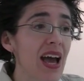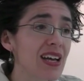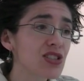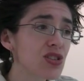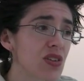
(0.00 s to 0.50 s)

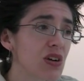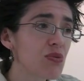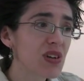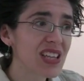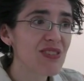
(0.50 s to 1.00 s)
And so they
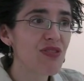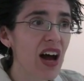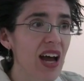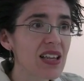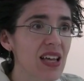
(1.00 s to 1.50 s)
really
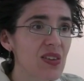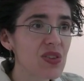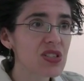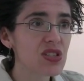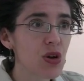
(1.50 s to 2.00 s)

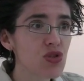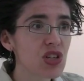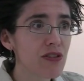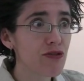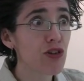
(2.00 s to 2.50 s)
violate this
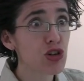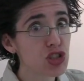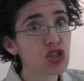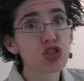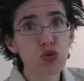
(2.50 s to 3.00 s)
notion of
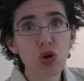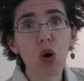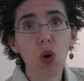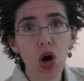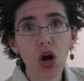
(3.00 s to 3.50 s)
first do
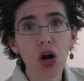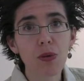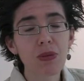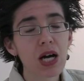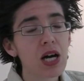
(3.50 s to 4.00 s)
no
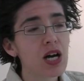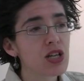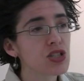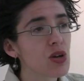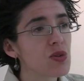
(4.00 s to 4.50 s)
harm.
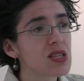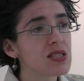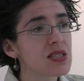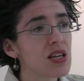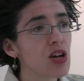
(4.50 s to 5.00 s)
So
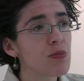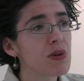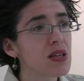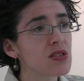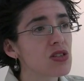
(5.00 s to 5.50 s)
these
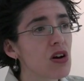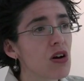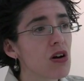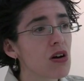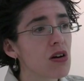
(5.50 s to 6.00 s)
therapies
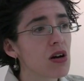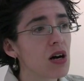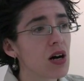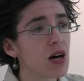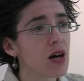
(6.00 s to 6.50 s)

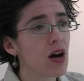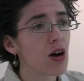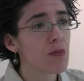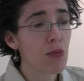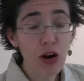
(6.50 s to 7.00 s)

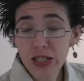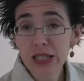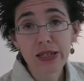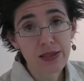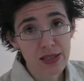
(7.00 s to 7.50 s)
are
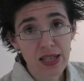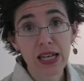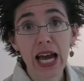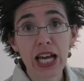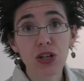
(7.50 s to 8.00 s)
marketed
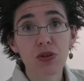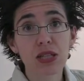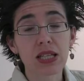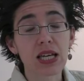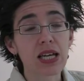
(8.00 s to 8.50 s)

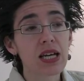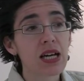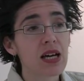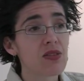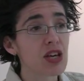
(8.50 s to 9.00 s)
inaccurately.
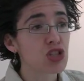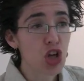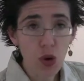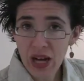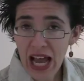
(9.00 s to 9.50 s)
They
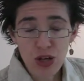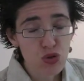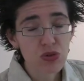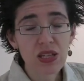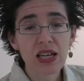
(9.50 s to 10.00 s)
don't
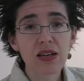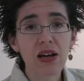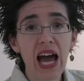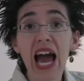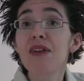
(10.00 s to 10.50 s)
actually
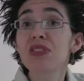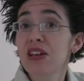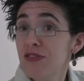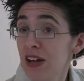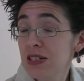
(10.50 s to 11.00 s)
have
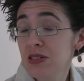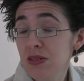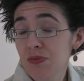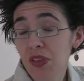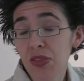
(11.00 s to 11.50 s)
the effect
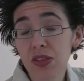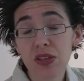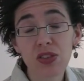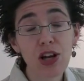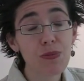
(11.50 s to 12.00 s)
that
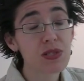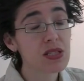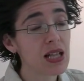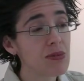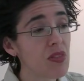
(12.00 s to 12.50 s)
the
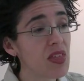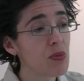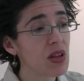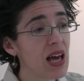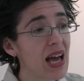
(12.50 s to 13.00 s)
therapists claim that
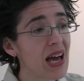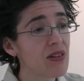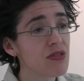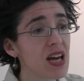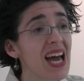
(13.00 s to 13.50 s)
they will have.